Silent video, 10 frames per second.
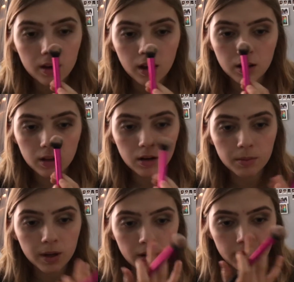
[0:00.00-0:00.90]
A little
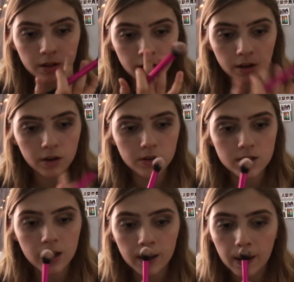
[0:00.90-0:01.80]
bit on the nose
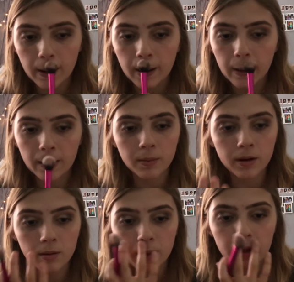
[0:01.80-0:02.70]
and then a little bit
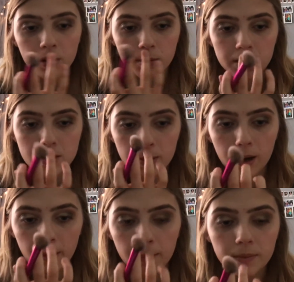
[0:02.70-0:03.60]
on my cupid's bow.